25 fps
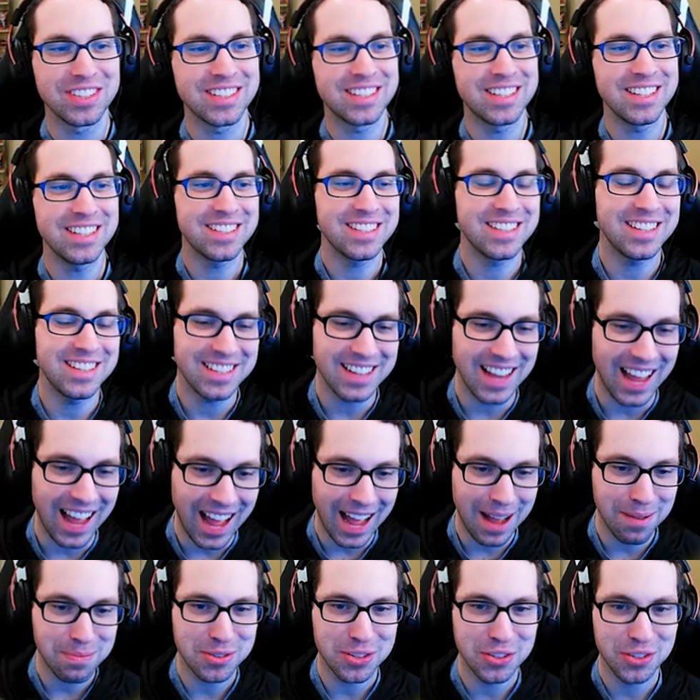This is
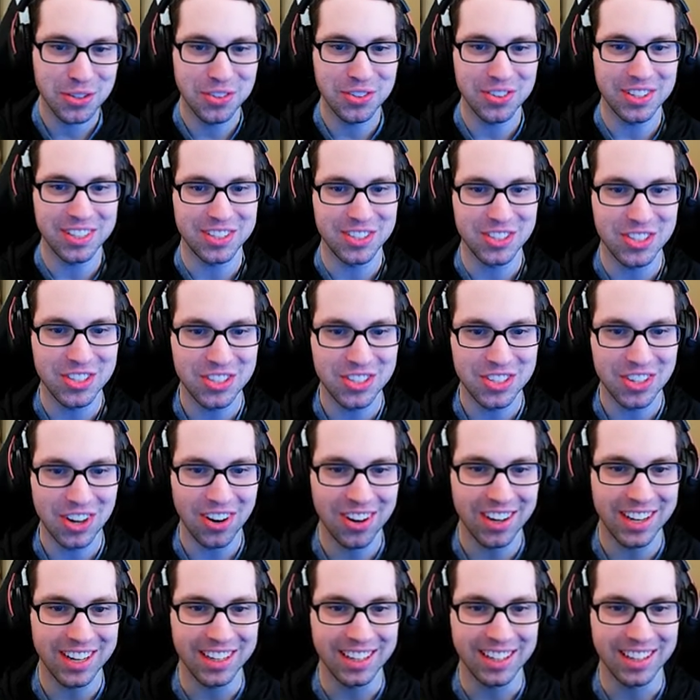absolutely
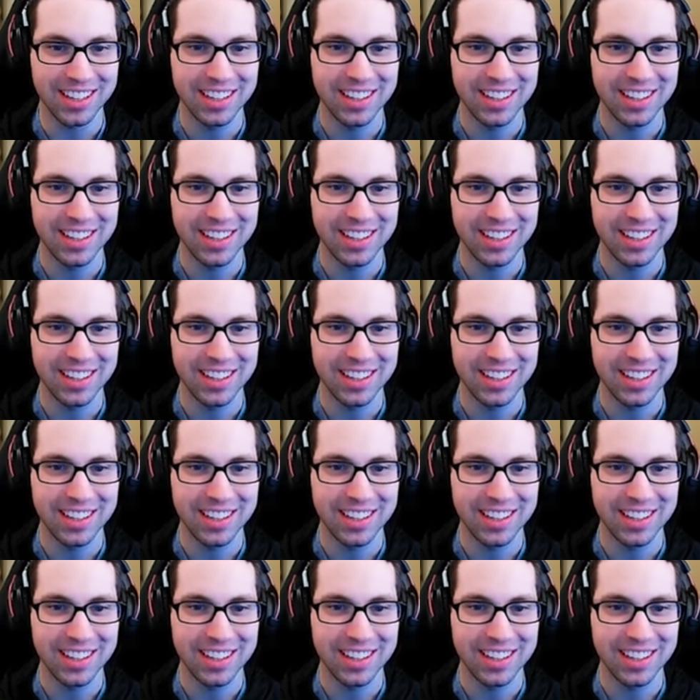stunning.